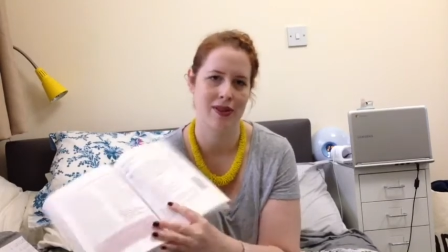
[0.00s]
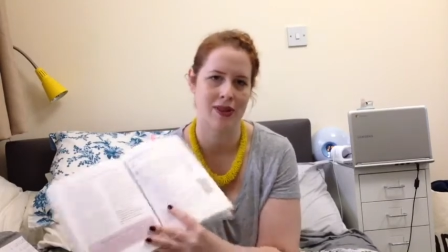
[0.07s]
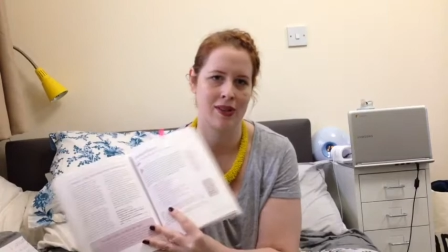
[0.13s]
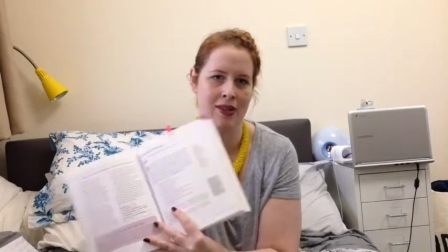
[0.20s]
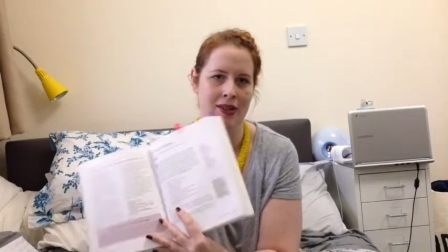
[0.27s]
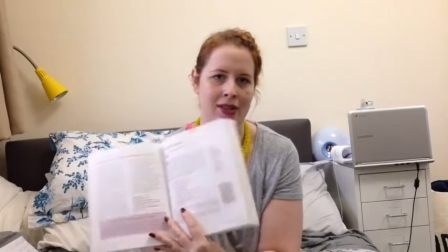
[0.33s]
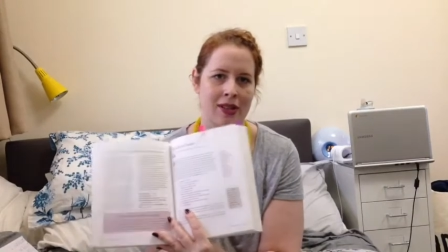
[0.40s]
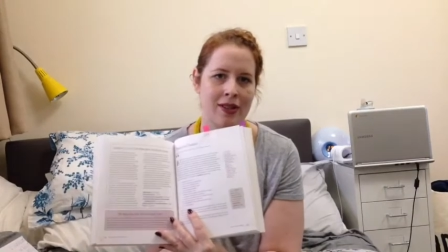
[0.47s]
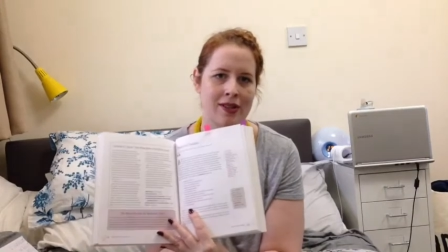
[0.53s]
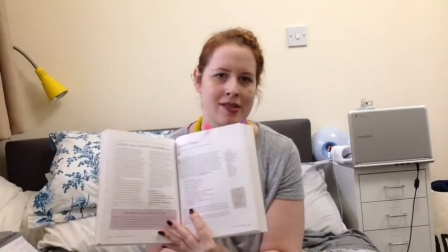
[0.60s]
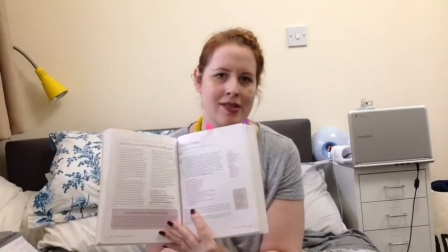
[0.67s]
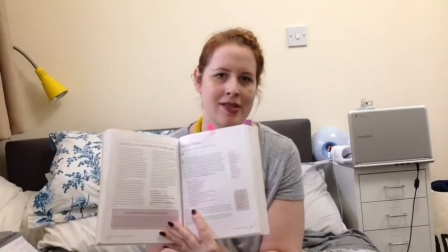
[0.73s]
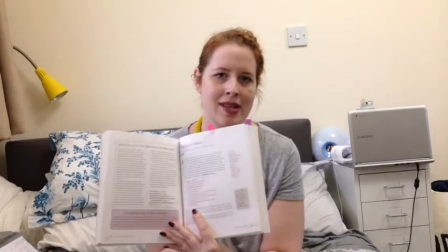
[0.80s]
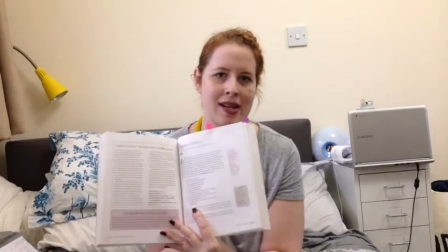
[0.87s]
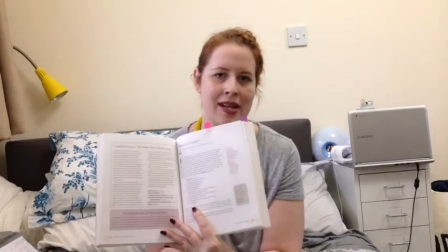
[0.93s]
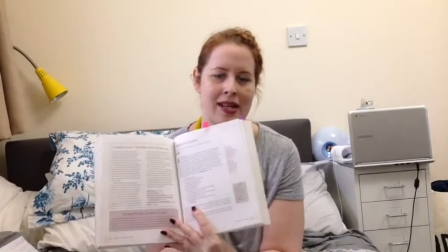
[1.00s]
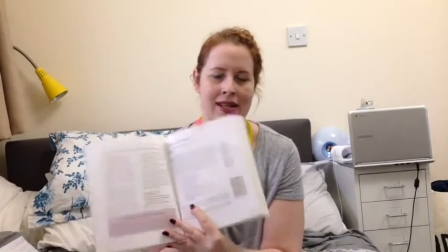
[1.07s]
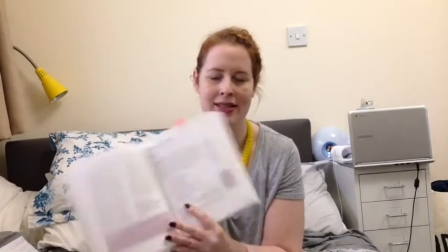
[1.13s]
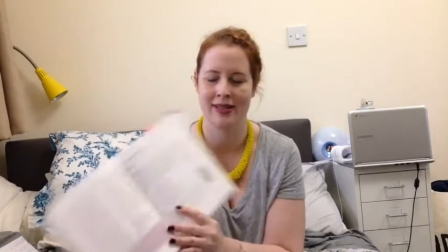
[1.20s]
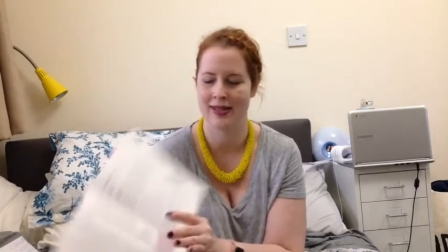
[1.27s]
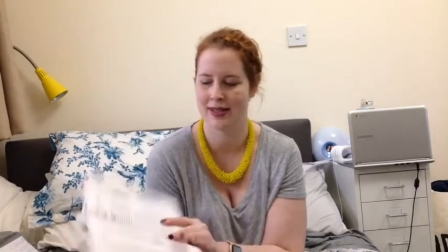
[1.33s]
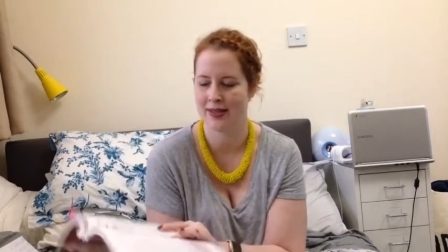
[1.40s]
You know, you look inside
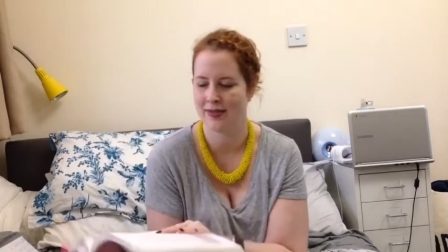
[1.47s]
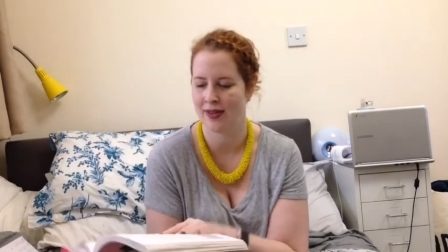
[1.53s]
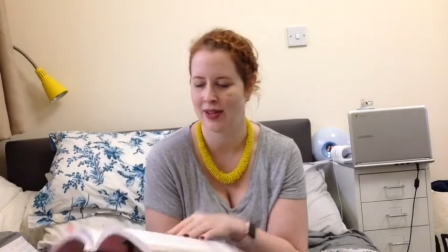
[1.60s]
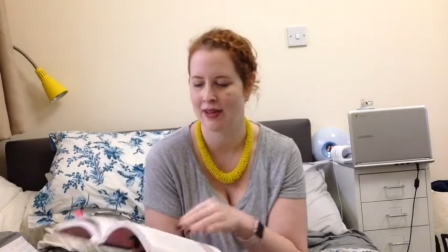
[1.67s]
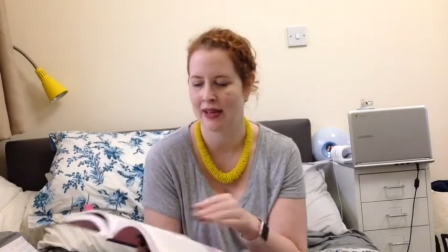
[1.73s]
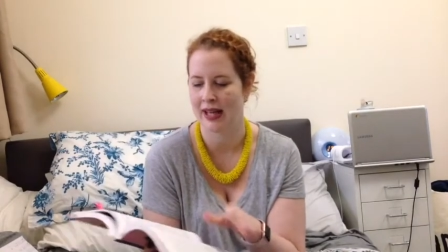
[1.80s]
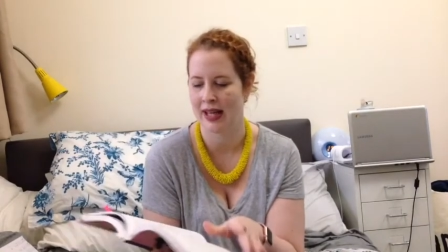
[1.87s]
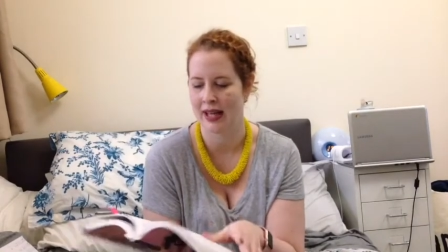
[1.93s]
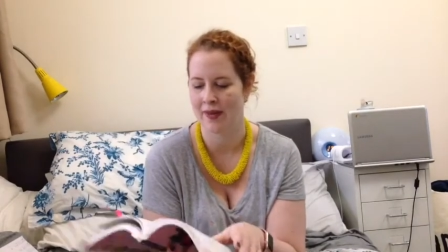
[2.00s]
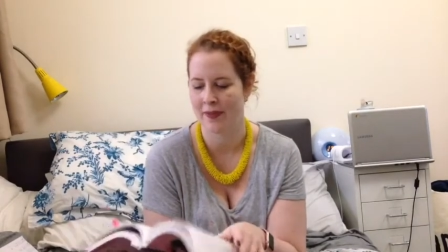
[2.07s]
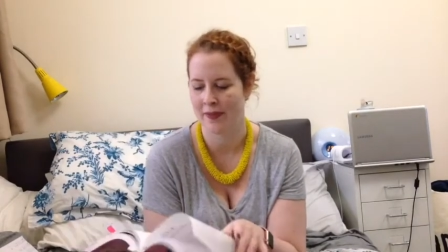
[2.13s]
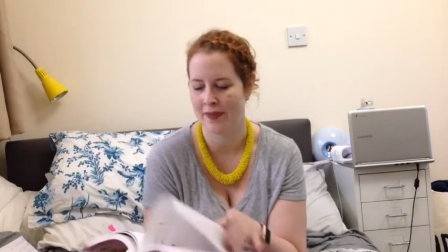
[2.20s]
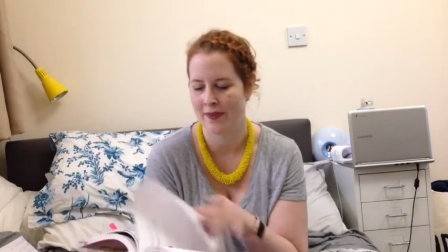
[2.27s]
and it's very... Um,